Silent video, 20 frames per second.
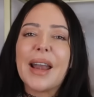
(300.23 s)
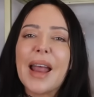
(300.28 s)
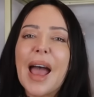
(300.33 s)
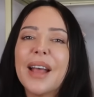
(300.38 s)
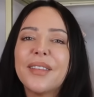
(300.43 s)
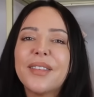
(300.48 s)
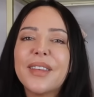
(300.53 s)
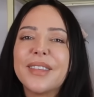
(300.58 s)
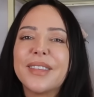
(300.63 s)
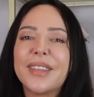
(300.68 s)
And
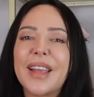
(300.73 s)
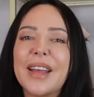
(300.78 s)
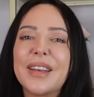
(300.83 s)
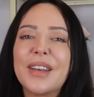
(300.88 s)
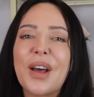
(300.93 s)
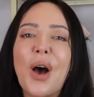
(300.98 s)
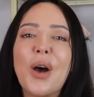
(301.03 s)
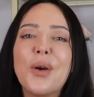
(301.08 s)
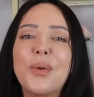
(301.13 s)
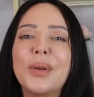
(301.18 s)
as I
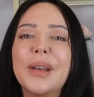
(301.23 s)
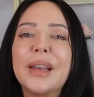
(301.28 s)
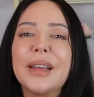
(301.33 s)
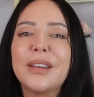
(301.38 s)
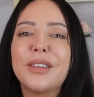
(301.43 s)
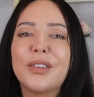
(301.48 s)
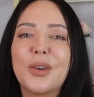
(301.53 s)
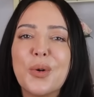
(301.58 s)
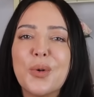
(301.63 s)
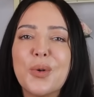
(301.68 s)
said, I will
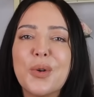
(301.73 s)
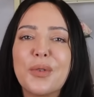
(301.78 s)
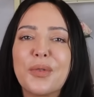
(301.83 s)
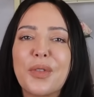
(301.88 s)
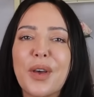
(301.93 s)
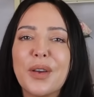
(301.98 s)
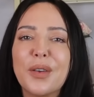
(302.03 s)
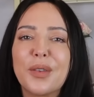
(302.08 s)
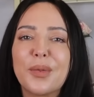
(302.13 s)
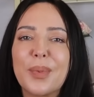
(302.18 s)
link to all of
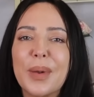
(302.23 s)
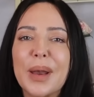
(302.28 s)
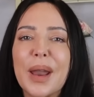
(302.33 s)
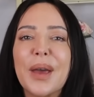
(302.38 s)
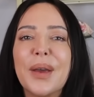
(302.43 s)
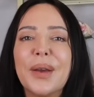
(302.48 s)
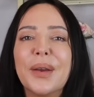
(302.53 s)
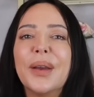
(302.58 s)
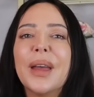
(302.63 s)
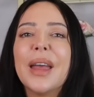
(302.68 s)
those
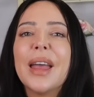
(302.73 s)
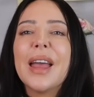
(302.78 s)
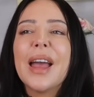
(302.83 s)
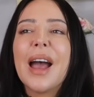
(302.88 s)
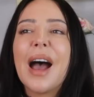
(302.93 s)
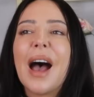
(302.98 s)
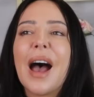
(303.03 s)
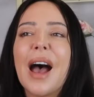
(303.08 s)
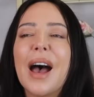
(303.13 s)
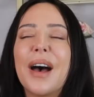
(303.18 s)
below.
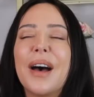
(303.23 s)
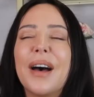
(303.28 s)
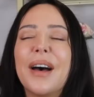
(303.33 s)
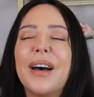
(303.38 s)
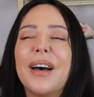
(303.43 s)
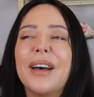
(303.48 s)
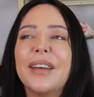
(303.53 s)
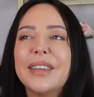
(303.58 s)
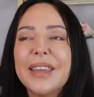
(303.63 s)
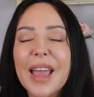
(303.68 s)

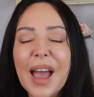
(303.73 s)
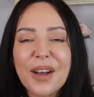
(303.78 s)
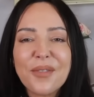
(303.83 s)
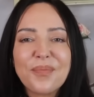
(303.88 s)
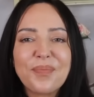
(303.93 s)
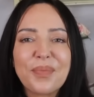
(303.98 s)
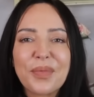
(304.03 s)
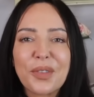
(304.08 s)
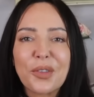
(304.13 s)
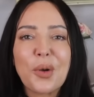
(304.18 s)
Yeah,
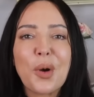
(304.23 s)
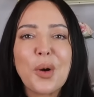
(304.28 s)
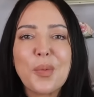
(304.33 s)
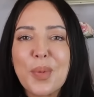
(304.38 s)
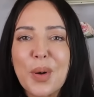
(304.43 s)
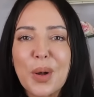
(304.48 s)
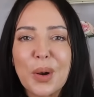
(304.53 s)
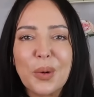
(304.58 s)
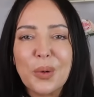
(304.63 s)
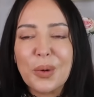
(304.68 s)
so I'll
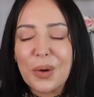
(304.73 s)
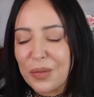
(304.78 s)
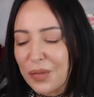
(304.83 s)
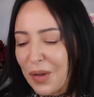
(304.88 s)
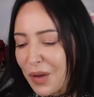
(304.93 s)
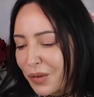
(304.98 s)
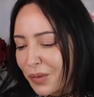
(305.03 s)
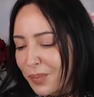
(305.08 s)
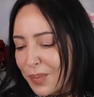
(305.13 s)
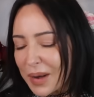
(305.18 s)
put all of
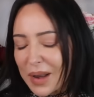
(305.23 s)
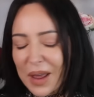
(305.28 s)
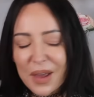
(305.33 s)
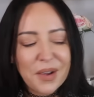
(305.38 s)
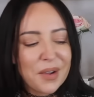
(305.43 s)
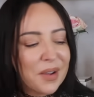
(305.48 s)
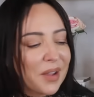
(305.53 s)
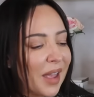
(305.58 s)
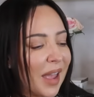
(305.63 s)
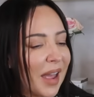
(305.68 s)
those
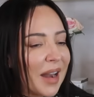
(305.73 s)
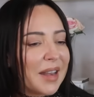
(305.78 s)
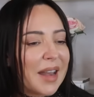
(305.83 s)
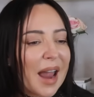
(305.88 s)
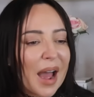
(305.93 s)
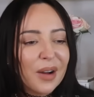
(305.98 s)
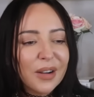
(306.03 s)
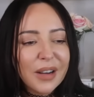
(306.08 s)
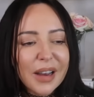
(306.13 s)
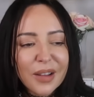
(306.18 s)
below.
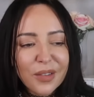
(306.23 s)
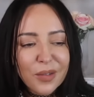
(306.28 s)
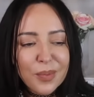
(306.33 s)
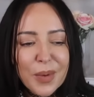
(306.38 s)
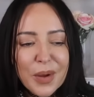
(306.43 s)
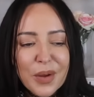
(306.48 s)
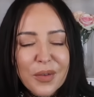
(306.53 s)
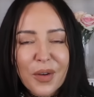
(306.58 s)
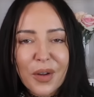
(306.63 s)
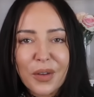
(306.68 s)
Now let's
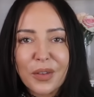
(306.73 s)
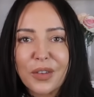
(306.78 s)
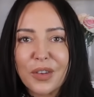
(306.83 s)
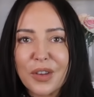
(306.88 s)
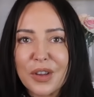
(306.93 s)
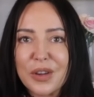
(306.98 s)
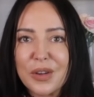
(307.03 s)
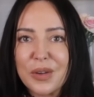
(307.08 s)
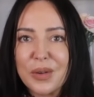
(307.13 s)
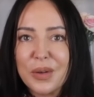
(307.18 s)
move on
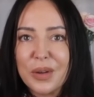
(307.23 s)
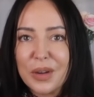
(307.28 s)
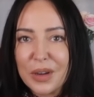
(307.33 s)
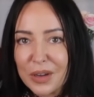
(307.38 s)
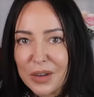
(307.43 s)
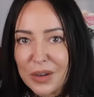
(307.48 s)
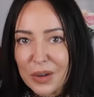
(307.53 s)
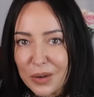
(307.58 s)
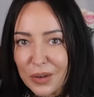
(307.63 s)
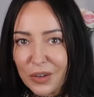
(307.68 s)
to
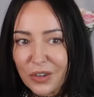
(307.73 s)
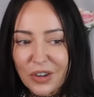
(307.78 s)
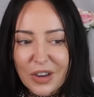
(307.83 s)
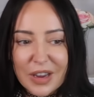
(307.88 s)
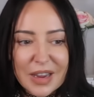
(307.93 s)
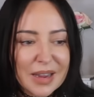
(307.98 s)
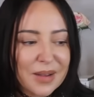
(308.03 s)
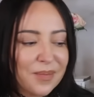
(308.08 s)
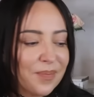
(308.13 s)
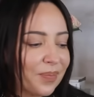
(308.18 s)

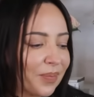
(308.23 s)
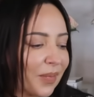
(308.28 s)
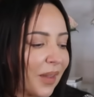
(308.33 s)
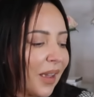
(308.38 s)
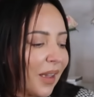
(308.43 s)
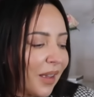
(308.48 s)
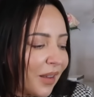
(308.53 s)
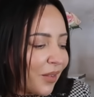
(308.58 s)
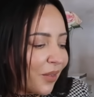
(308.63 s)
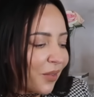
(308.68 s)
Gucci.
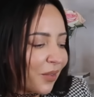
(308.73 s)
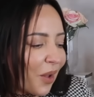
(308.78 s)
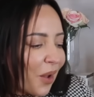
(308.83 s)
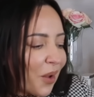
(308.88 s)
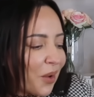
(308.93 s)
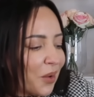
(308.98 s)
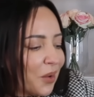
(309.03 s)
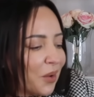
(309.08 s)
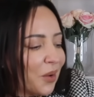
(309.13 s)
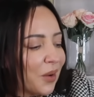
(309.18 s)

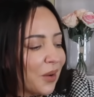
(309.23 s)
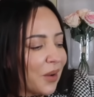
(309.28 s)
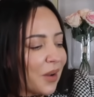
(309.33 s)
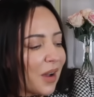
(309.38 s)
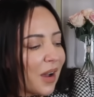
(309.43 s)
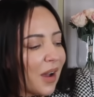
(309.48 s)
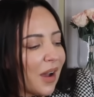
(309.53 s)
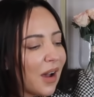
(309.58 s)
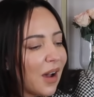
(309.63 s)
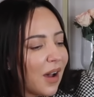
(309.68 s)
So,
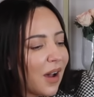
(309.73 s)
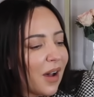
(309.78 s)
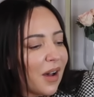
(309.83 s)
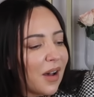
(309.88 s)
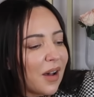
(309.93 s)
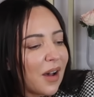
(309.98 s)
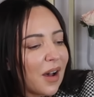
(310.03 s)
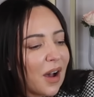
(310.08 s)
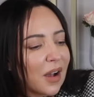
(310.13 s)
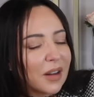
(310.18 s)

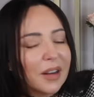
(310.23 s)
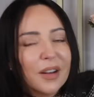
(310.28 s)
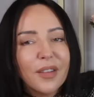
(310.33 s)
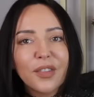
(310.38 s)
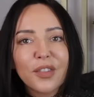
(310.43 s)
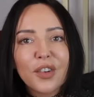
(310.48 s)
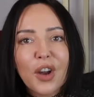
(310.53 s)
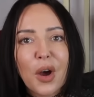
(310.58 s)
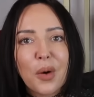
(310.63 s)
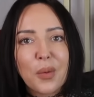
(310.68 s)
I'm going to
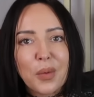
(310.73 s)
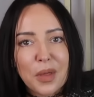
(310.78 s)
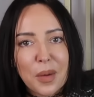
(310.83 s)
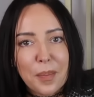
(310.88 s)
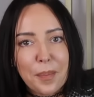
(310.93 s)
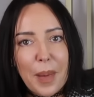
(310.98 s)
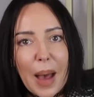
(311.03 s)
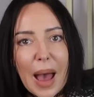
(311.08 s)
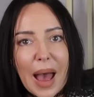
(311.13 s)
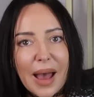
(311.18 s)
start with a
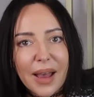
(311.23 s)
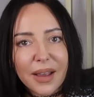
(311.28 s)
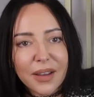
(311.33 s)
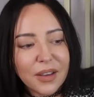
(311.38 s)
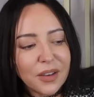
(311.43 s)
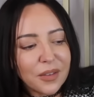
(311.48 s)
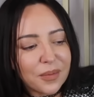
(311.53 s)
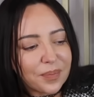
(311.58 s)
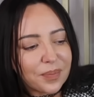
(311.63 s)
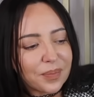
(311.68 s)
bag,
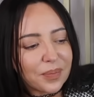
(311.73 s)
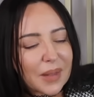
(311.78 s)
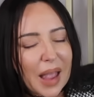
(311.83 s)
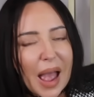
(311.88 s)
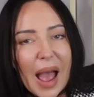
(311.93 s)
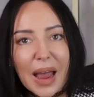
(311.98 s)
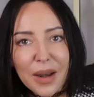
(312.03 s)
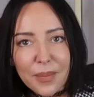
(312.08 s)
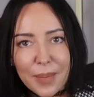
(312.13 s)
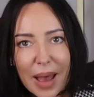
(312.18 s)

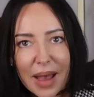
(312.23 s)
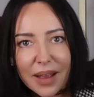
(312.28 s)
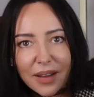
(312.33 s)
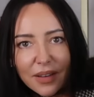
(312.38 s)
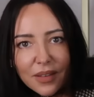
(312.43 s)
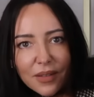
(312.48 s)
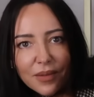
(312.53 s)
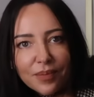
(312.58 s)
a handbag.